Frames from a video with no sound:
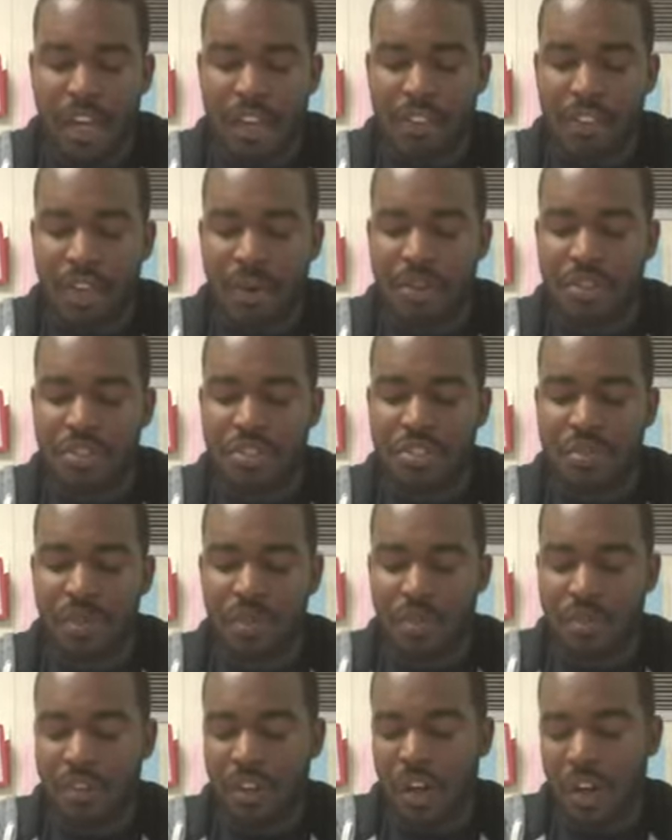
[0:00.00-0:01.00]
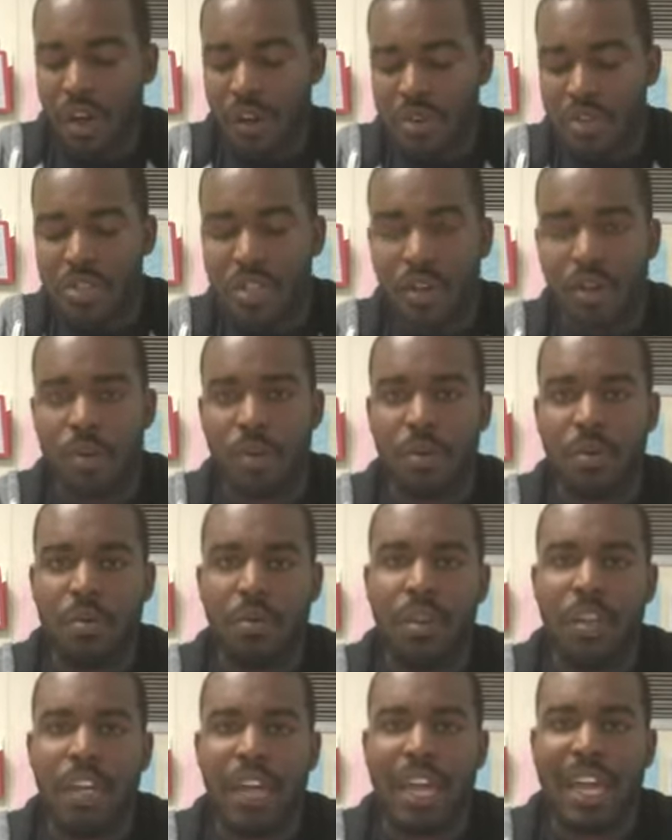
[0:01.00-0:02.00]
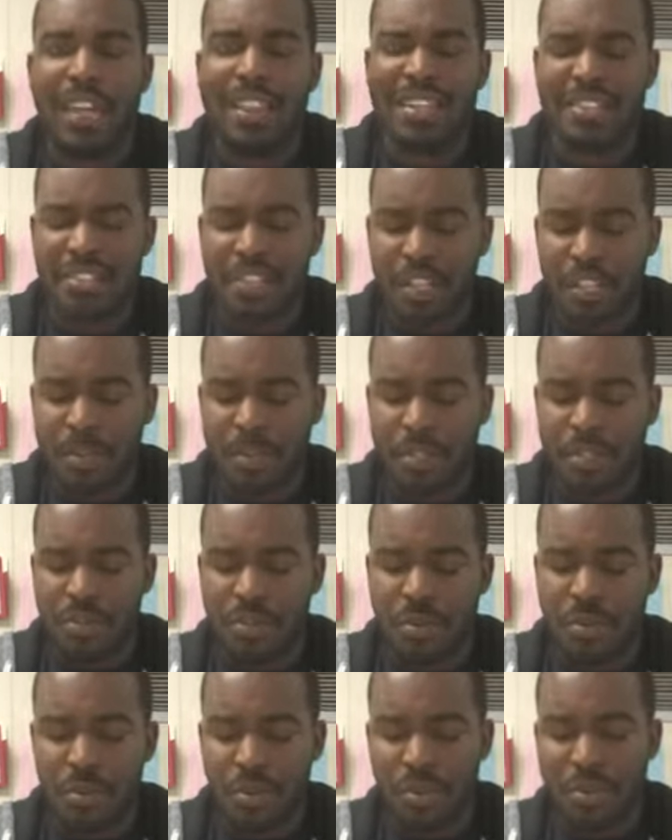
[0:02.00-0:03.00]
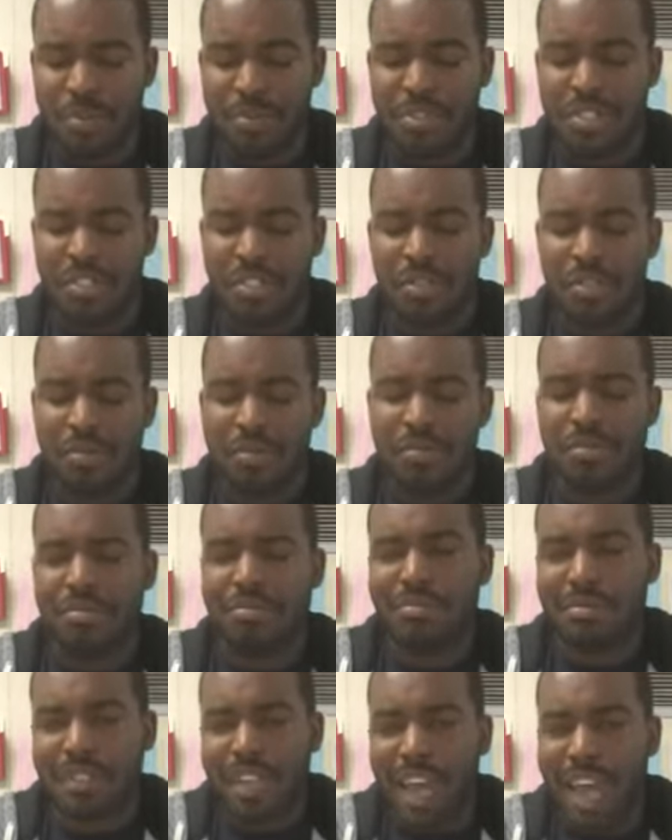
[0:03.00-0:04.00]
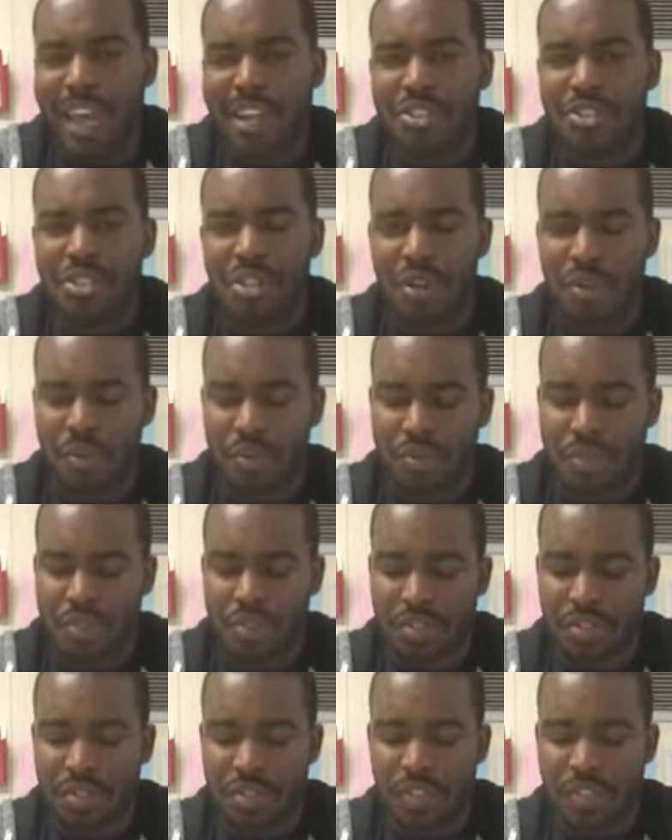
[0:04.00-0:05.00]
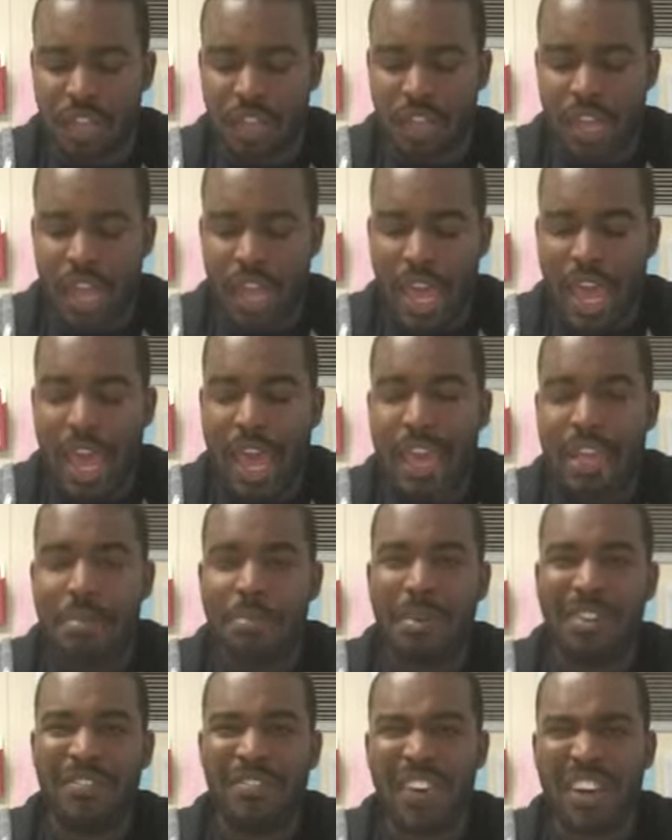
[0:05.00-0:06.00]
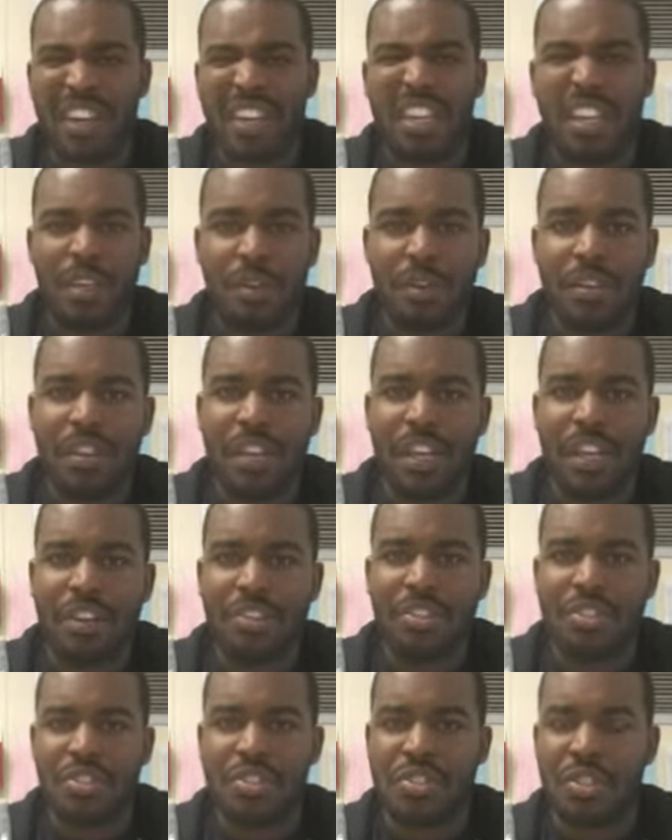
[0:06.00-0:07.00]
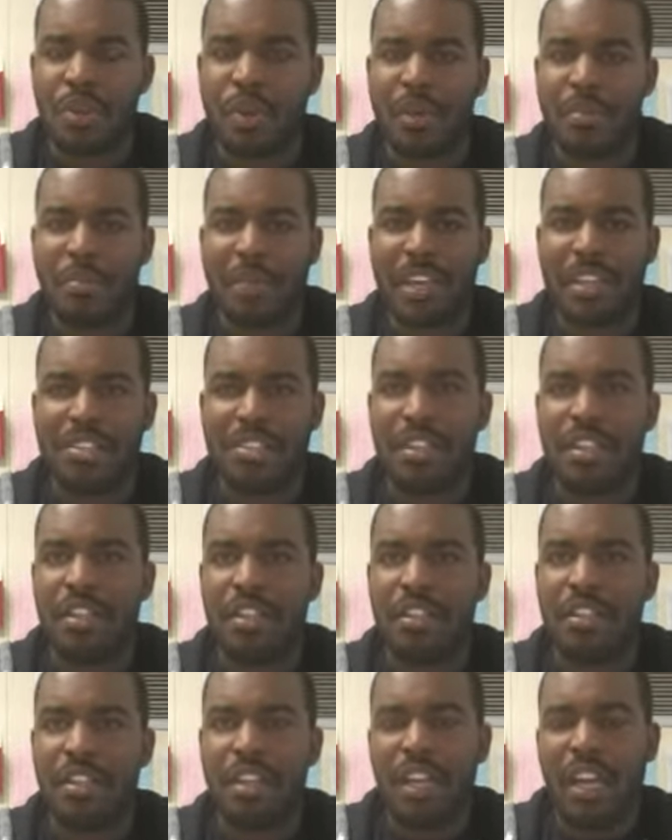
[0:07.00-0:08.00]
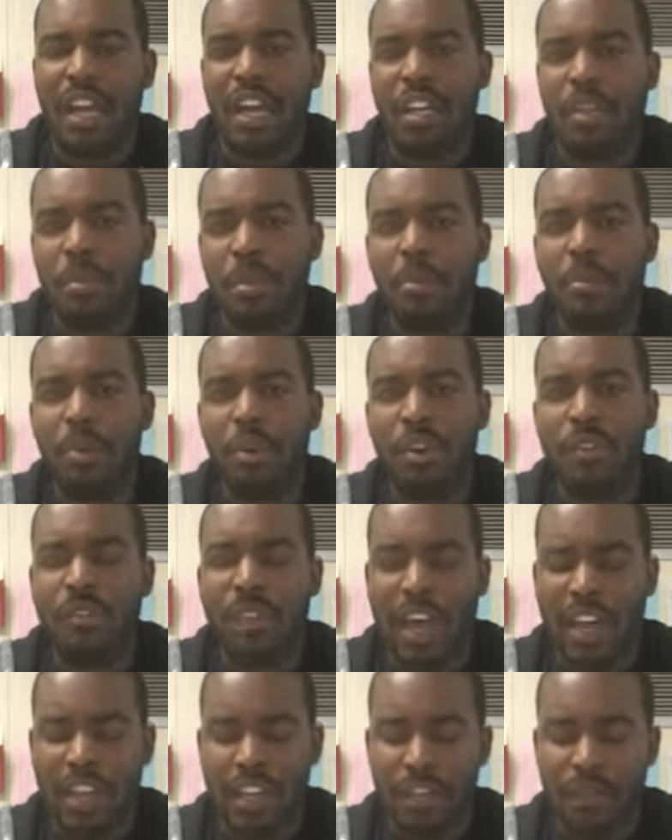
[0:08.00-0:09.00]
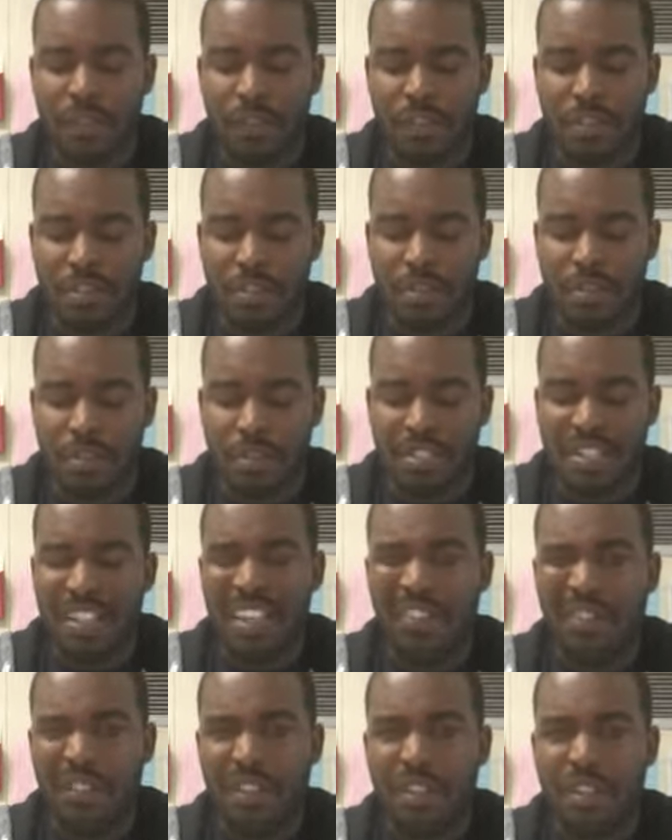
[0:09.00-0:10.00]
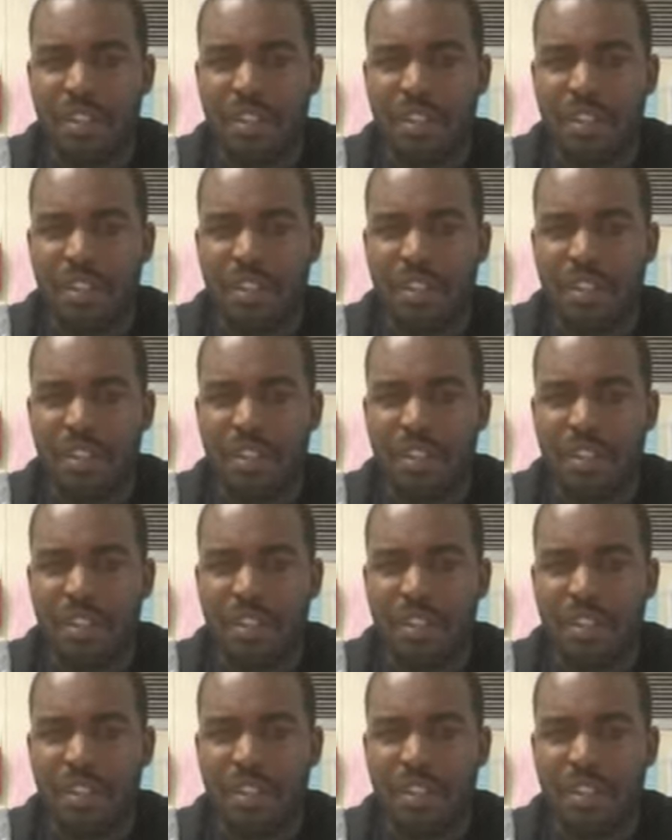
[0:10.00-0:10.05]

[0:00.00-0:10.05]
There is also in the syllabus room to add jokes and be funny here and there, just so it makes it a little bit more inviting for the students and they feel